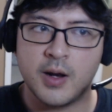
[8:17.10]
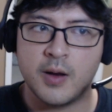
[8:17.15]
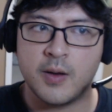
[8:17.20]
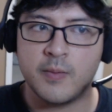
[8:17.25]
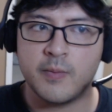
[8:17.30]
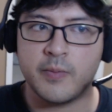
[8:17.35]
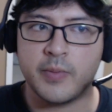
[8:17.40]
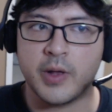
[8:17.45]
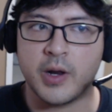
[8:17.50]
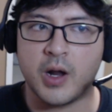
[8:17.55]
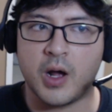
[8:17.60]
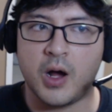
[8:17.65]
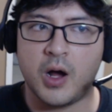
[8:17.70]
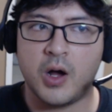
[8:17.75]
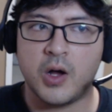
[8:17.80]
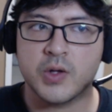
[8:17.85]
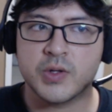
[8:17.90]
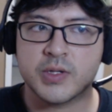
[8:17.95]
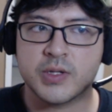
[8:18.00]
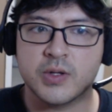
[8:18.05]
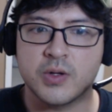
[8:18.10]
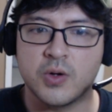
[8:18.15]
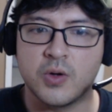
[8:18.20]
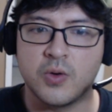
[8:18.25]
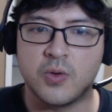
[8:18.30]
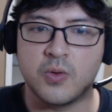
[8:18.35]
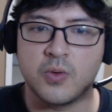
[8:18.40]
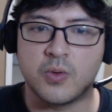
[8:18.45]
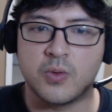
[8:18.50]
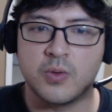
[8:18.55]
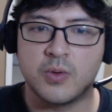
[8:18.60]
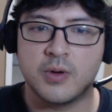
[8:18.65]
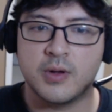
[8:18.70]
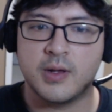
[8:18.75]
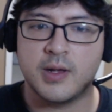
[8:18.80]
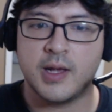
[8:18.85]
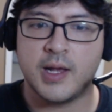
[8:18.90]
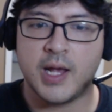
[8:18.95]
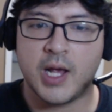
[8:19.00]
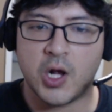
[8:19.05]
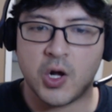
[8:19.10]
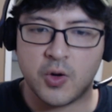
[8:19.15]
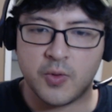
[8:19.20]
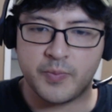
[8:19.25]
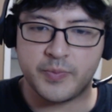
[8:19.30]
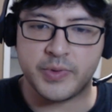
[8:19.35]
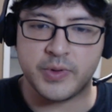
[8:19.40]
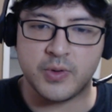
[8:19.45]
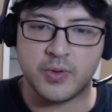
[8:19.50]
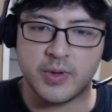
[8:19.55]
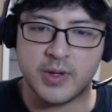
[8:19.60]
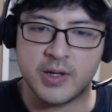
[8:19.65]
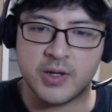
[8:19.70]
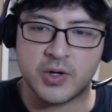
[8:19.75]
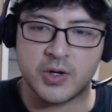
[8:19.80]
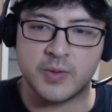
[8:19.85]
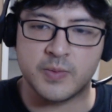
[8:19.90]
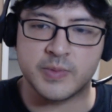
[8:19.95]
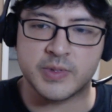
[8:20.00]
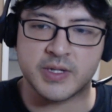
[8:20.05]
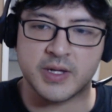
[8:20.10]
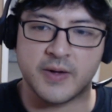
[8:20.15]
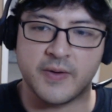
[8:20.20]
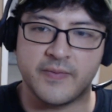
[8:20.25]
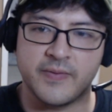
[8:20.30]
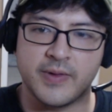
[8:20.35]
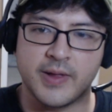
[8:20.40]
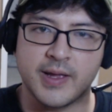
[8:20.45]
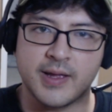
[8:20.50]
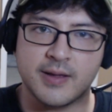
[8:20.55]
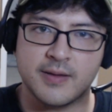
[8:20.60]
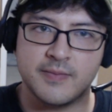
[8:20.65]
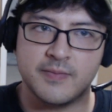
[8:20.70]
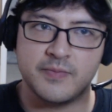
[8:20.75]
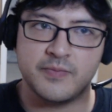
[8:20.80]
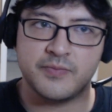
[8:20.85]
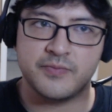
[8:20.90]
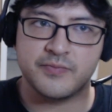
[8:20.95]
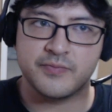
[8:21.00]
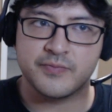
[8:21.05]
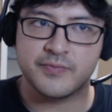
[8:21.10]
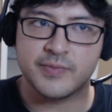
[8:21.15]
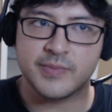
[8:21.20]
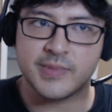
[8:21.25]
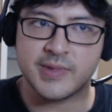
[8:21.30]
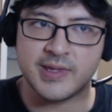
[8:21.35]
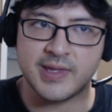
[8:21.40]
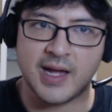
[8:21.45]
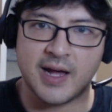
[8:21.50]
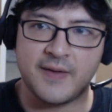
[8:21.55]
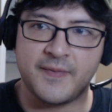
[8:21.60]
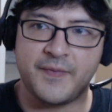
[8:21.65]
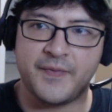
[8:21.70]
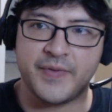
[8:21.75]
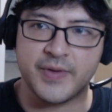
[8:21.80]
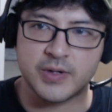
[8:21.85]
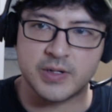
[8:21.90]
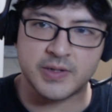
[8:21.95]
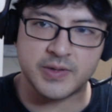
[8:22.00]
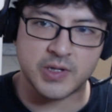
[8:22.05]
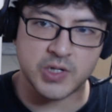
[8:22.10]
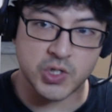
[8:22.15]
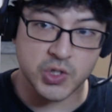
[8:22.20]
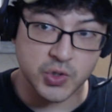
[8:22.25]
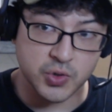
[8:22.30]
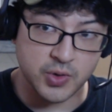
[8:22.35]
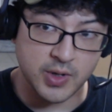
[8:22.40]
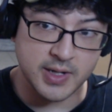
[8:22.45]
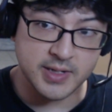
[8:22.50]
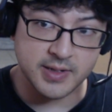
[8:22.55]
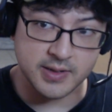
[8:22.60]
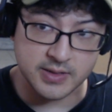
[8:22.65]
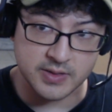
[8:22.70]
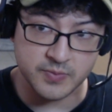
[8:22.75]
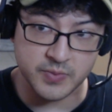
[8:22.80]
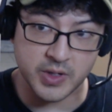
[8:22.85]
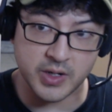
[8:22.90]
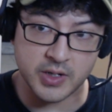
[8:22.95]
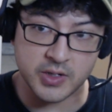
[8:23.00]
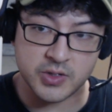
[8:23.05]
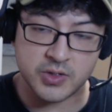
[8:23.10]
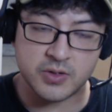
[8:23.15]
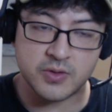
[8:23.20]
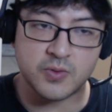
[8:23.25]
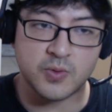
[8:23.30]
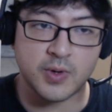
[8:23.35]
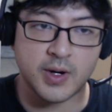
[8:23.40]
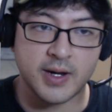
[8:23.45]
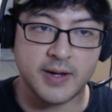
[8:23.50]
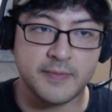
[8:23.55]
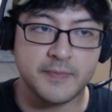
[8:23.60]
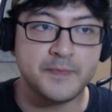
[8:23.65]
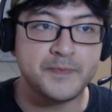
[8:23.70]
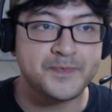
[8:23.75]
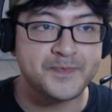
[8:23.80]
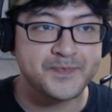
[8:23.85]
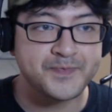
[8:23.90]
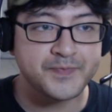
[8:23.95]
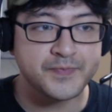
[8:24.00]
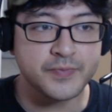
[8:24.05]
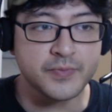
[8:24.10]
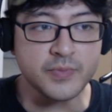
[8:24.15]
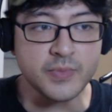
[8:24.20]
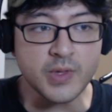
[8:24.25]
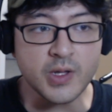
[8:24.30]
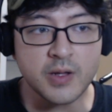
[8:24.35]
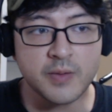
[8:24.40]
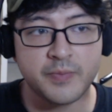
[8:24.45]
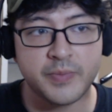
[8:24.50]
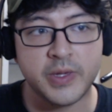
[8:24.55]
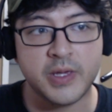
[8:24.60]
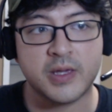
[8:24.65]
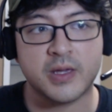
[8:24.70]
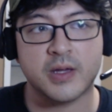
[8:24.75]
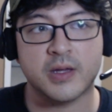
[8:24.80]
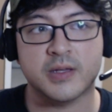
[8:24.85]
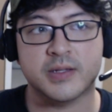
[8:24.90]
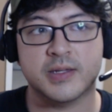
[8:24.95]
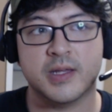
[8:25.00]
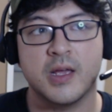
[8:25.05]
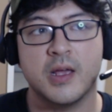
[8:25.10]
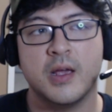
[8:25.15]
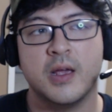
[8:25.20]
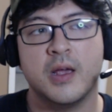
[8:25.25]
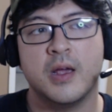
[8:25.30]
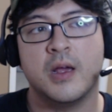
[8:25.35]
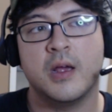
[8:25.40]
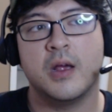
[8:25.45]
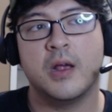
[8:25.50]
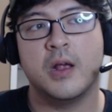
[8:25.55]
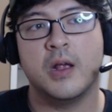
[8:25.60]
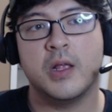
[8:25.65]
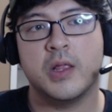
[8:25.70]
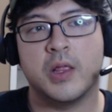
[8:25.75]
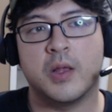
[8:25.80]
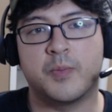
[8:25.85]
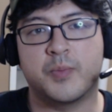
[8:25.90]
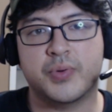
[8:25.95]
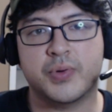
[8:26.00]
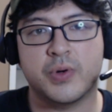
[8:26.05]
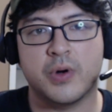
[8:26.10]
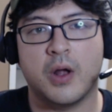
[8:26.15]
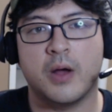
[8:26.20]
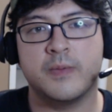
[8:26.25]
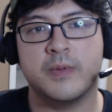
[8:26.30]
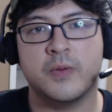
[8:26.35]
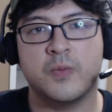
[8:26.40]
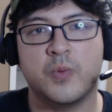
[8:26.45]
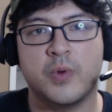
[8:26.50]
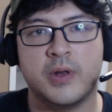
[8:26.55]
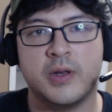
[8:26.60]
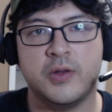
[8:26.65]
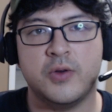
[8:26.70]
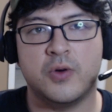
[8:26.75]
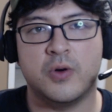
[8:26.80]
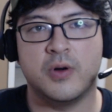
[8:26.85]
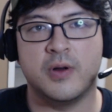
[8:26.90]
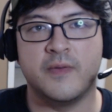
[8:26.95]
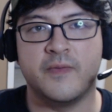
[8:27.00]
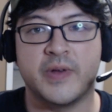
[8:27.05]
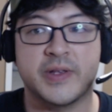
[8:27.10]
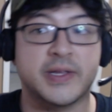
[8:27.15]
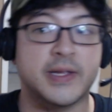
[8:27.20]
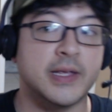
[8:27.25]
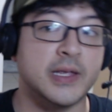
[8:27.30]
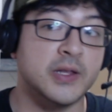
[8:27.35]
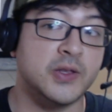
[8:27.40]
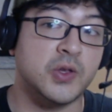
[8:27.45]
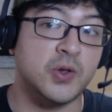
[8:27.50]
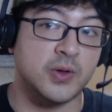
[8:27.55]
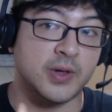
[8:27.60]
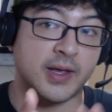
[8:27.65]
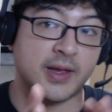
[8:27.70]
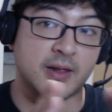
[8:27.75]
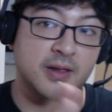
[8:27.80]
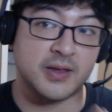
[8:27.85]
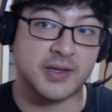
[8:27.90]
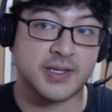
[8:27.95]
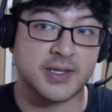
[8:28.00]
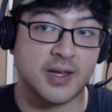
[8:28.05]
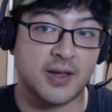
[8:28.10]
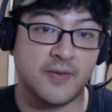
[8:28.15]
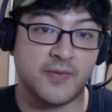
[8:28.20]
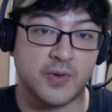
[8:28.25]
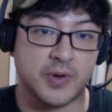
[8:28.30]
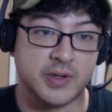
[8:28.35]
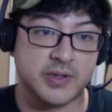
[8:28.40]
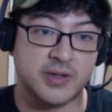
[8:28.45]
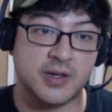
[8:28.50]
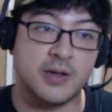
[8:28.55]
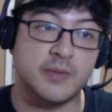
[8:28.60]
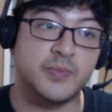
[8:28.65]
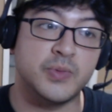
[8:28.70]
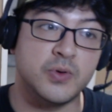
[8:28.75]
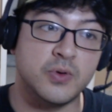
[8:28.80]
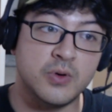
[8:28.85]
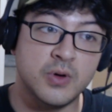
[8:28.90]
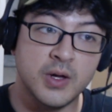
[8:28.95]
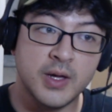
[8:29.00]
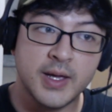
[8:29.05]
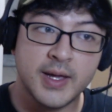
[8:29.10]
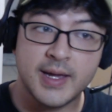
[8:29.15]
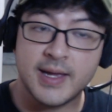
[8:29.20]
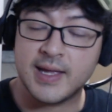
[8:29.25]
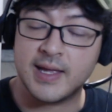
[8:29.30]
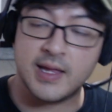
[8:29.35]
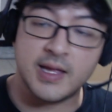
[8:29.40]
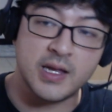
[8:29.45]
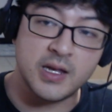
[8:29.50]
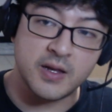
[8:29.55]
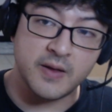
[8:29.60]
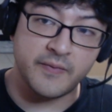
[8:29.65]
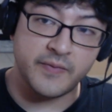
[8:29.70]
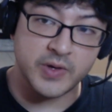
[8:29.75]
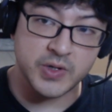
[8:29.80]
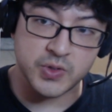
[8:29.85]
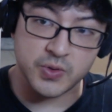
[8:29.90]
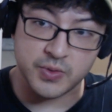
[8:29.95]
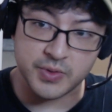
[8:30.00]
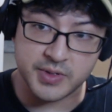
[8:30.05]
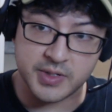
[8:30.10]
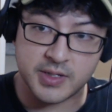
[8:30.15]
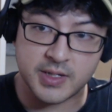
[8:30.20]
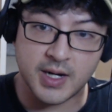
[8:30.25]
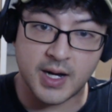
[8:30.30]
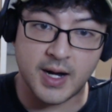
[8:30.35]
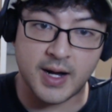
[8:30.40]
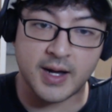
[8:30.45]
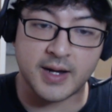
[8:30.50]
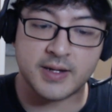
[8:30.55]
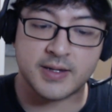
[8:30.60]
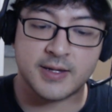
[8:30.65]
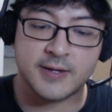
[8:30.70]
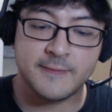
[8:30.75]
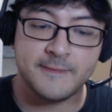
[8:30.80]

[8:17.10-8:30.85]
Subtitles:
but also help you in terms of like not feeling the stress as much, right? Because the problem when you're investing into, like, let's say for example, individual stocks,